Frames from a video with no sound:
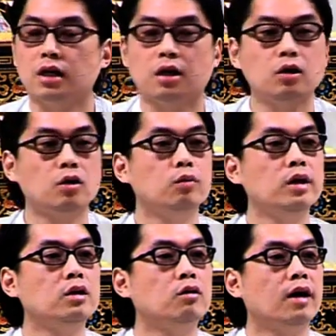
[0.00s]
Not.
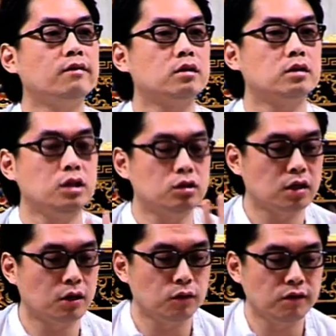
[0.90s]
We go after the teacher
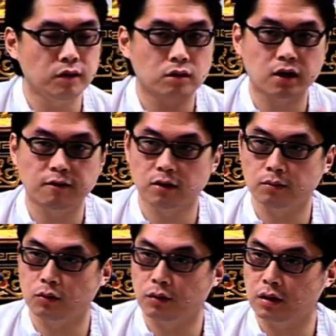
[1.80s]
that we feel
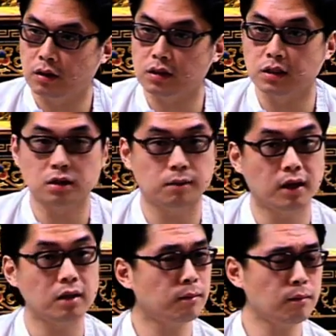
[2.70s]
comfortable with, because in the